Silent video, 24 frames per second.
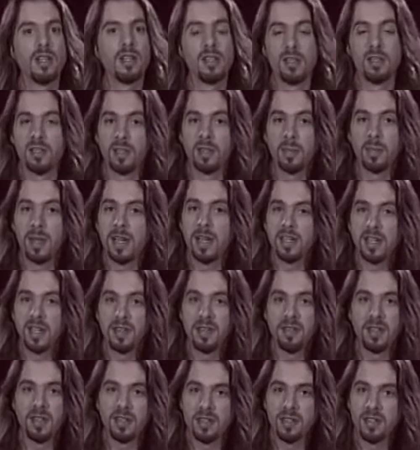Some guys have
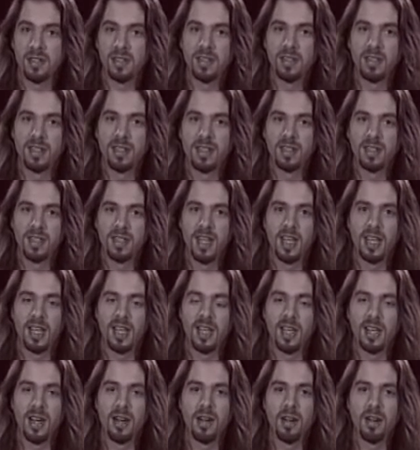this taken
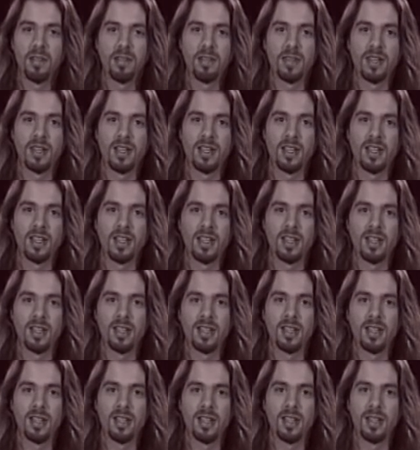care of, and
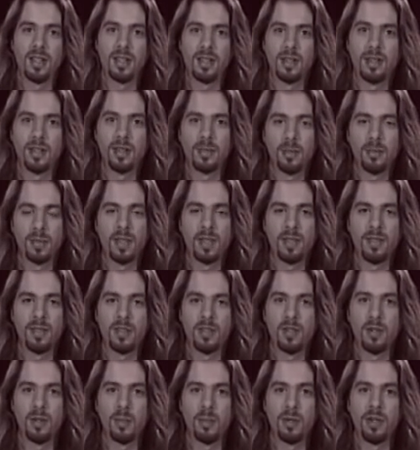we'll have to
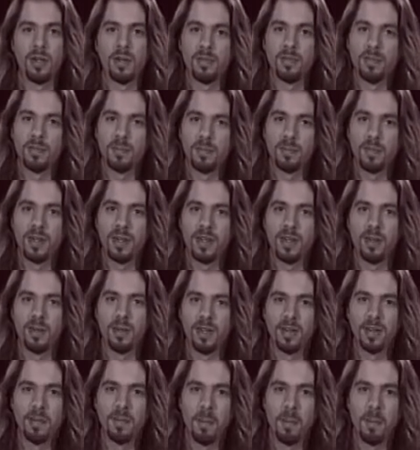shoot them all. But anyway,